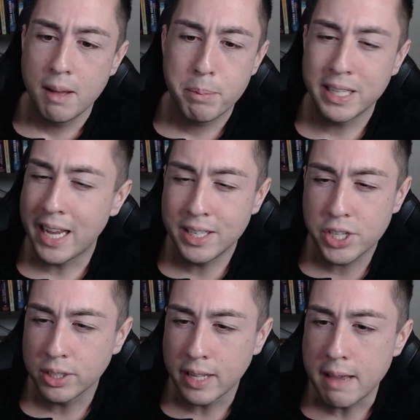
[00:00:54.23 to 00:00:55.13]

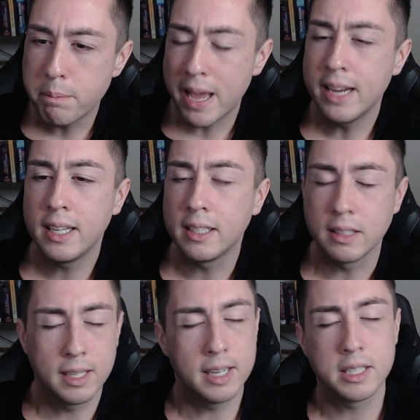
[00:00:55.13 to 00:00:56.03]
potential impending
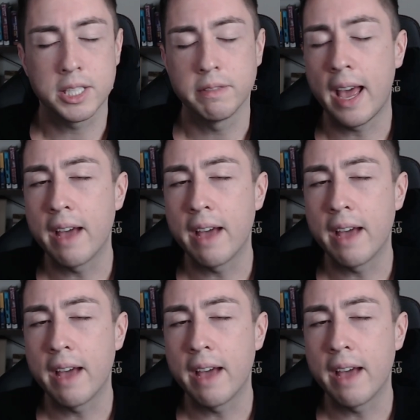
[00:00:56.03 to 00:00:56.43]
loss of